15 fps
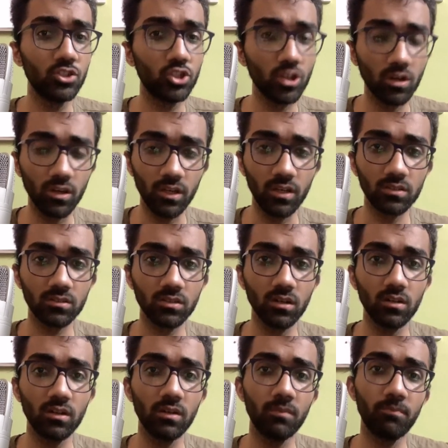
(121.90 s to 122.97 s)
journey, a
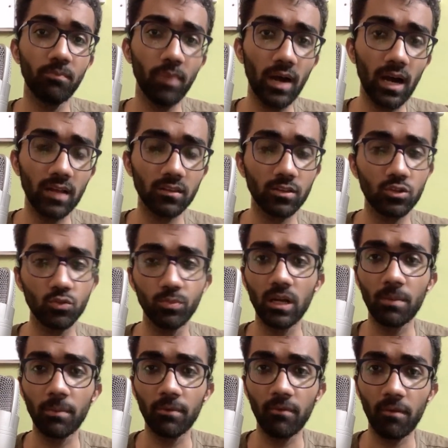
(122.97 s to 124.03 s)
certain path to
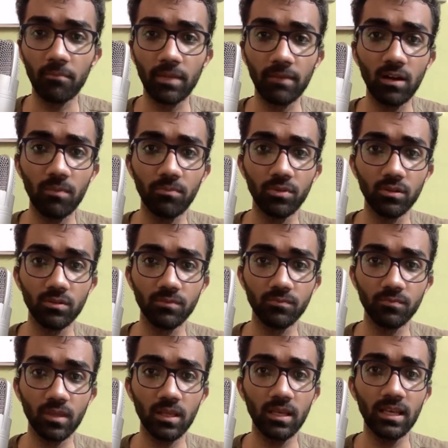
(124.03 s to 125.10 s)
become a web developer,
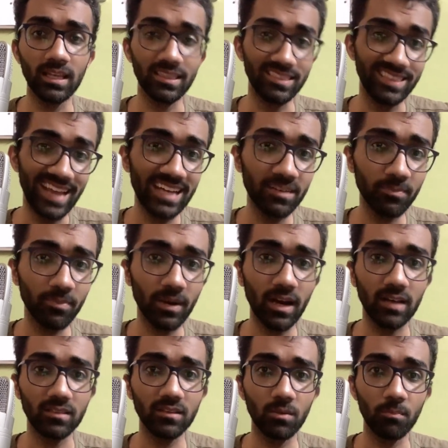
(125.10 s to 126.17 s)
that
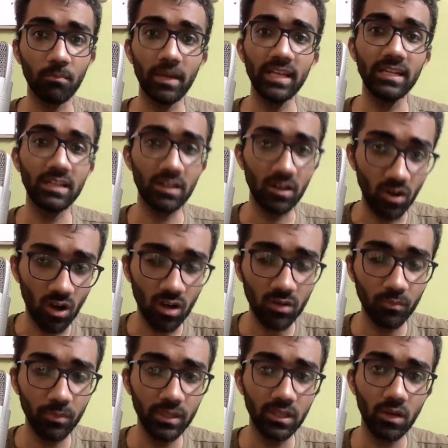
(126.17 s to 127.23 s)
path might
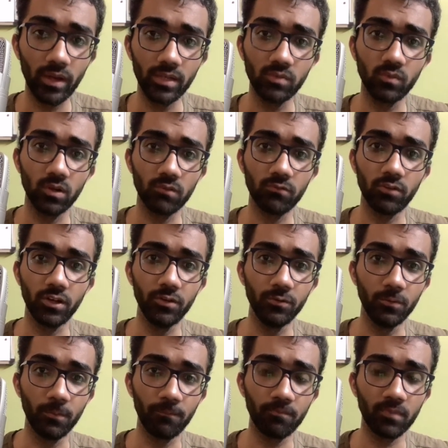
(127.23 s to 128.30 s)
not be the right one for
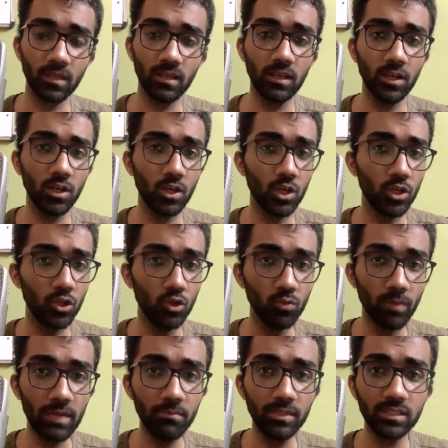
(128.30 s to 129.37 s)
you. You
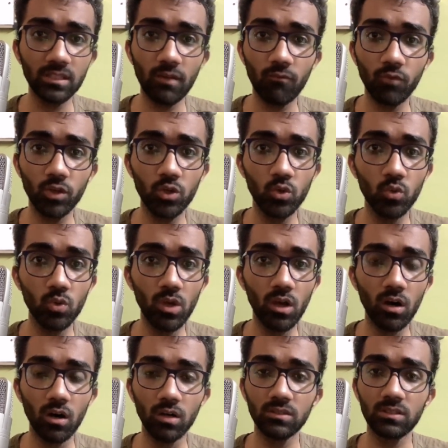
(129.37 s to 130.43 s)
might be someone who
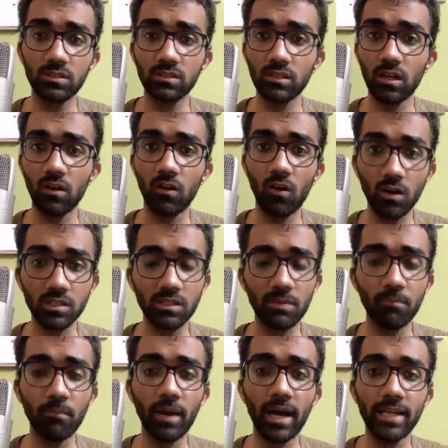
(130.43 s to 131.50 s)
learns a lot
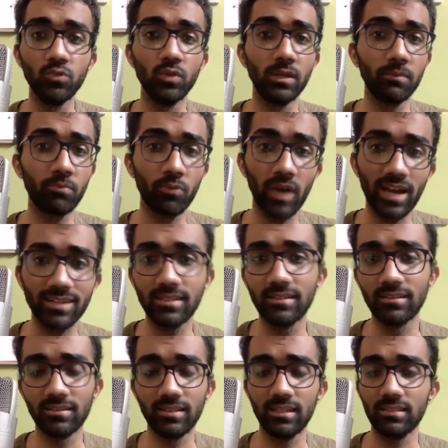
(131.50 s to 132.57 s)
by doing
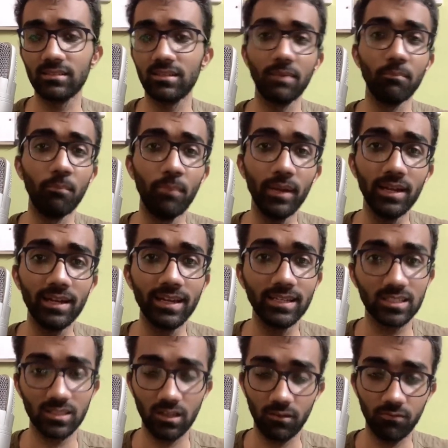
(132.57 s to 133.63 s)
practical things like building
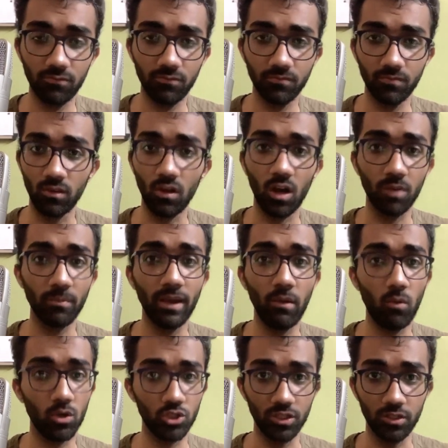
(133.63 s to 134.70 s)
stuff, not by
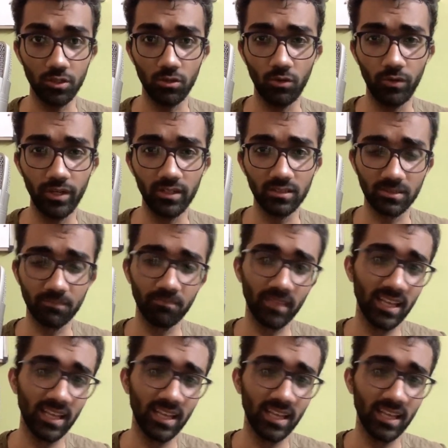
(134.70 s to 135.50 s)
watching tutorials